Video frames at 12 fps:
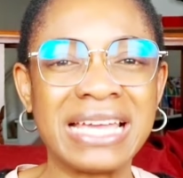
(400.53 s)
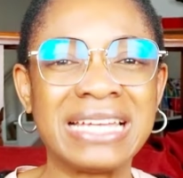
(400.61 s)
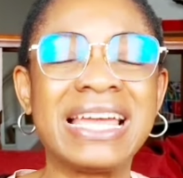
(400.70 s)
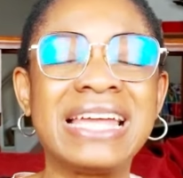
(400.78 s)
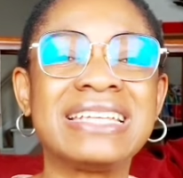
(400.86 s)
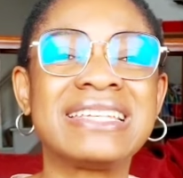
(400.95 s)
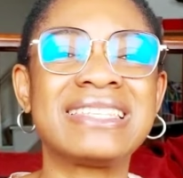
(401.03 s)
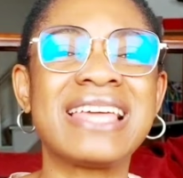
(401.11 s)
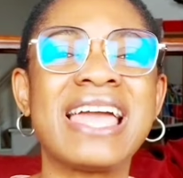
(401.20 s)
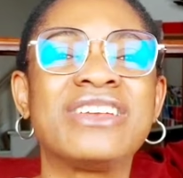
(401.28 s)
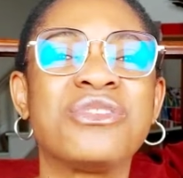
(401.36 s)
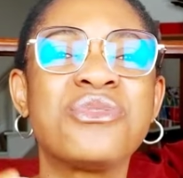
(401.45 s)
Then he
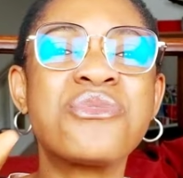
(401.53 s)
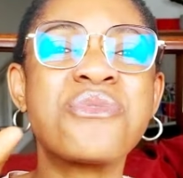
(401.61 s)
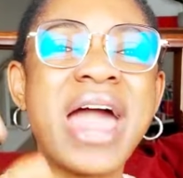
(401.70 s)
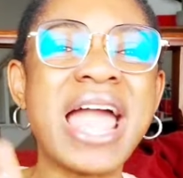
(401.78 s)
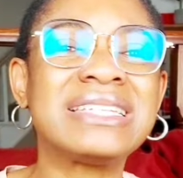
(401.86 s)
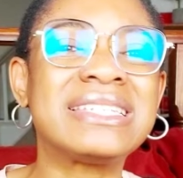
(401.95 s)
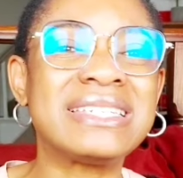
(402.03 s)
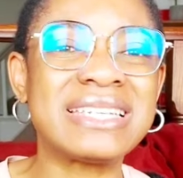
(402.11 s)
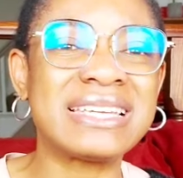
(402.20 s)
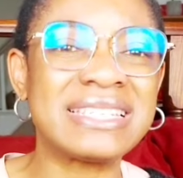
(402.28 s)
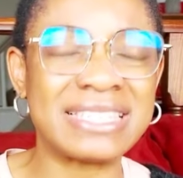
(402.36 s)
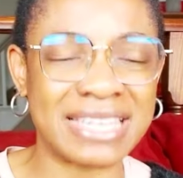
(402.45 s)
said, 'Write
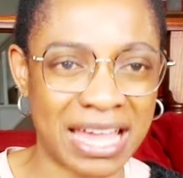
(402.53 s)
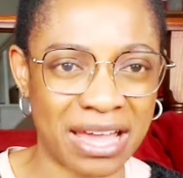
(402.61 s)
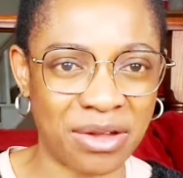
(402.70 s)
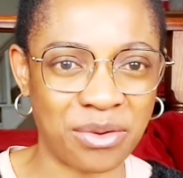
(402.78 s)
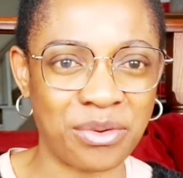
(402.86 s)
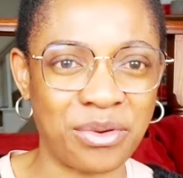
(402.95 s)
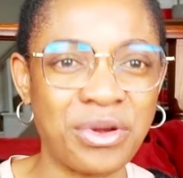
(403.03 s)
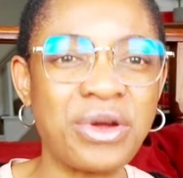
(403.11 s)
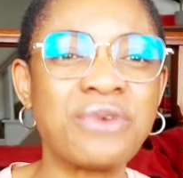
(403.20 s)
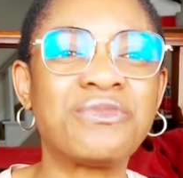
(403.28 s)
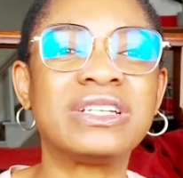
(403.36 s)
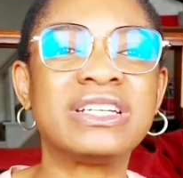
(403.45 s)
this down,
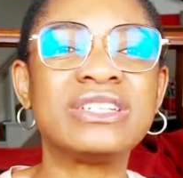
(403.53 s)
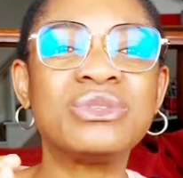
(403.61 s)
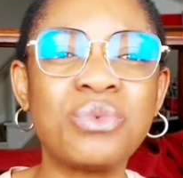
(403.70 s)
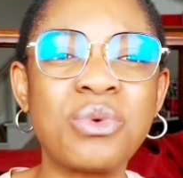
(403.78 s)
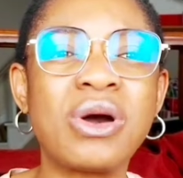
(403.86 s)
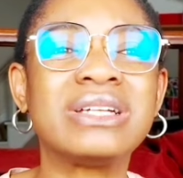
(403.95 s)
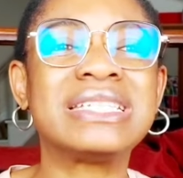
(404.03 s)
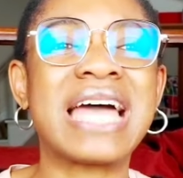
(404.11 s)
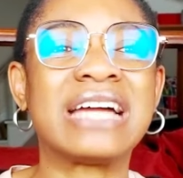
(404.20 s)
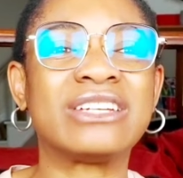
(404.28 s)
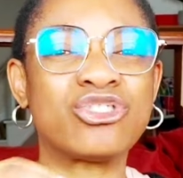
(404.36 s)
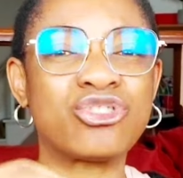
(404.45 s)
for these words
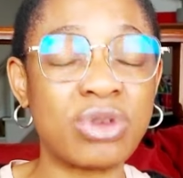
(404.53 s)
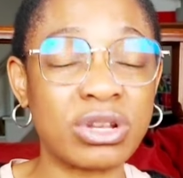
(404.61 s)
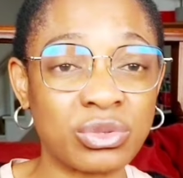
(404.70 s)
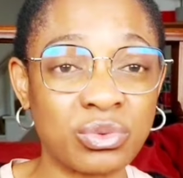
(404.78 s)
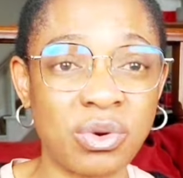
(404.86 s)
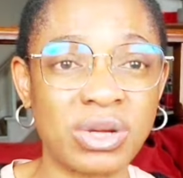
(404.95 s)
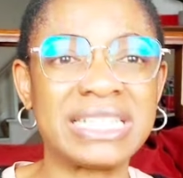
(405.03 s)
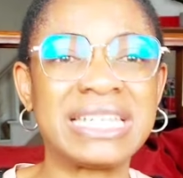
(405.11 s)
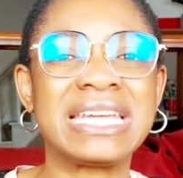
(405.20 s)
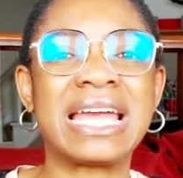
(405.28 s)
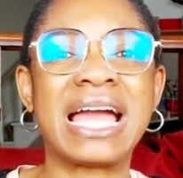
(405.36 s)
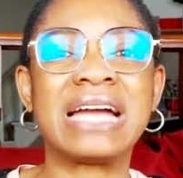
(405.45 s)
are
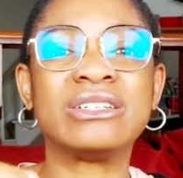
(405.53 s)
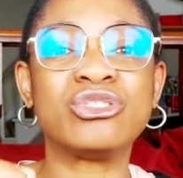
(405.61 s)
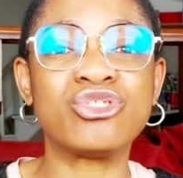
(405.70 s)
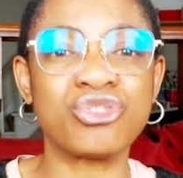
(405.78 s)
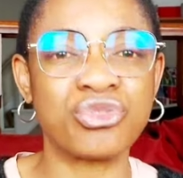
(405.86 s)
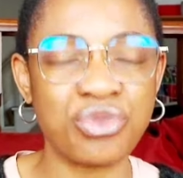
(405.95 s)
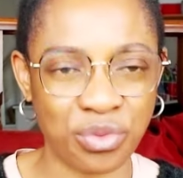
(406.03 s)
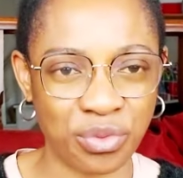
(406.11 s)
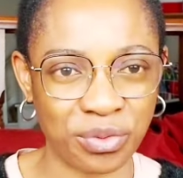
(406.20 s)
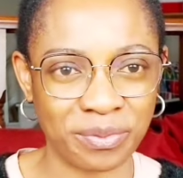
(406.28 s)
trustworthy and true.'"